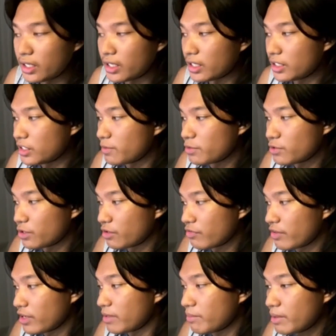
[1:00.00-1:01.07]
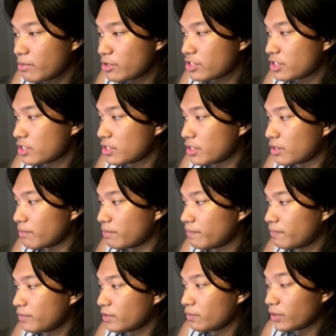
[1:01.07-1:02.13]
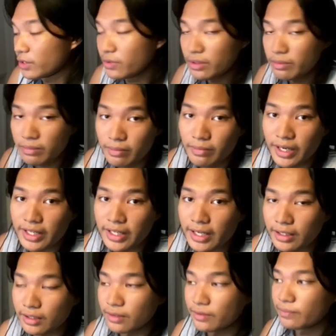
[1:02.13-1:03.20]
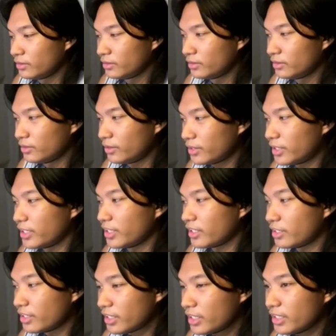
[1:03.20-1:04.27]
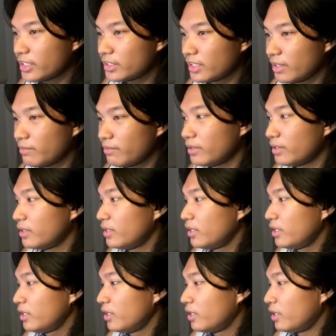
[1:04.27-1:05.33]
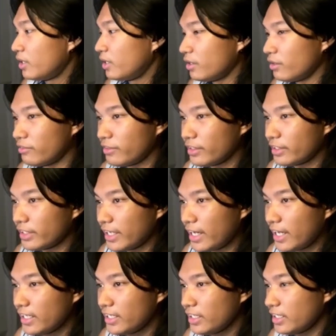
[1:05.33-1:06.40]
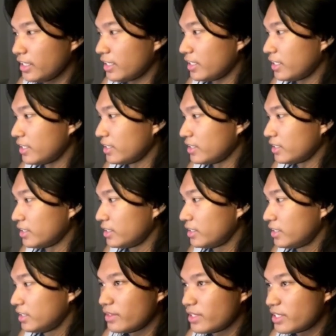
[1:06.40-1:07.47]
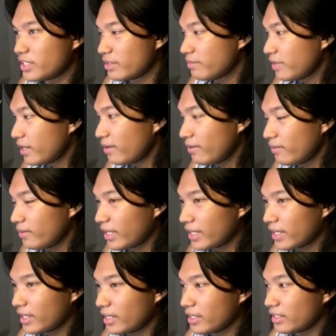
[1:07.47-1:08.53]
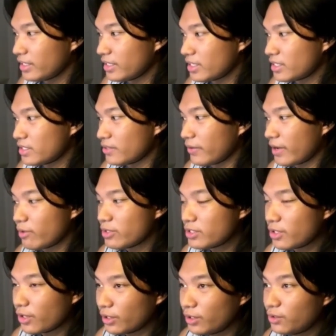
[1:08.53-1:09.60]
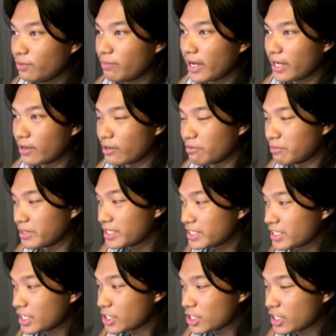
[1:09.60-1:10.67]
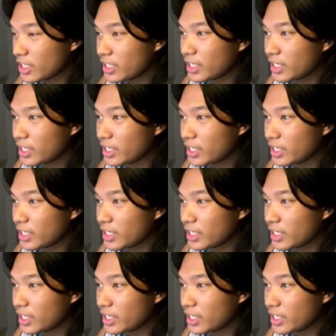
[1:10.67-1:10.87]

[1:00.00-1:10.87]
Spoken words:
some sort of a memory system. What do I mean by that? Okay, a great example of that is somehow like this. So I was talking to my Hermes agent